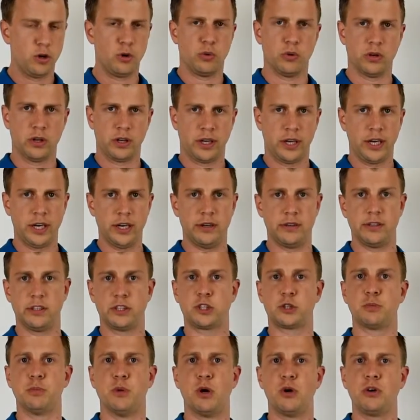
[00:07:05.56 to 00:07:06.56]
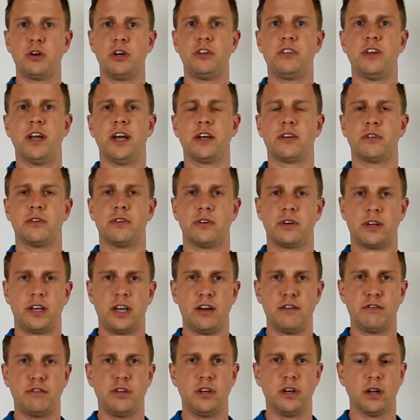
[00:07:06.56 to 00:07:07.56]
You will hear the smoke detector
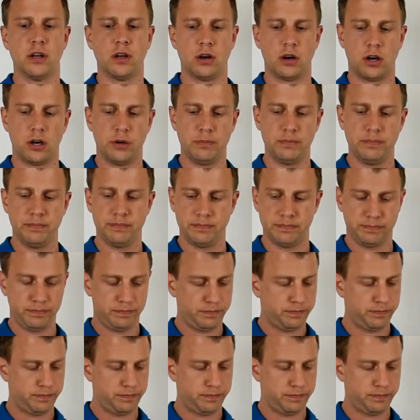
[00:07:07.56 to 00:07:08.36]
give the alarm.